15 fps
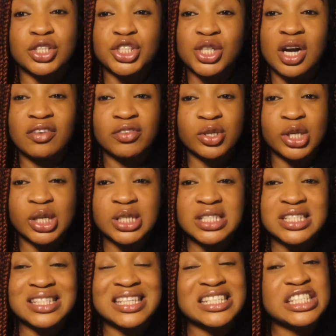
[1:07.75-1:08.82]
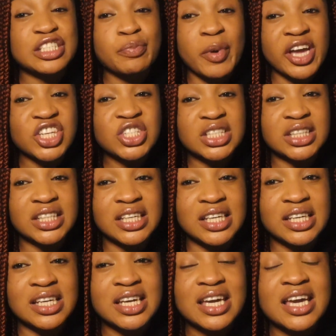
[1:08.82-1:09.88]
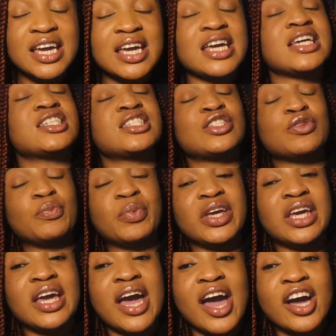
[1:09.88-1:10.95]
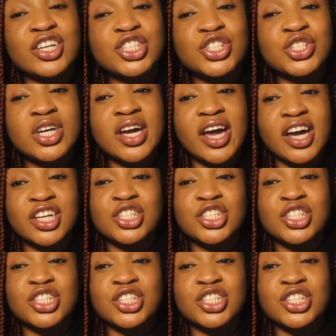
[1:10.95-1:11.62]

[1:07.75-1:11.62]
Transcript: travel nurses especially is to be extra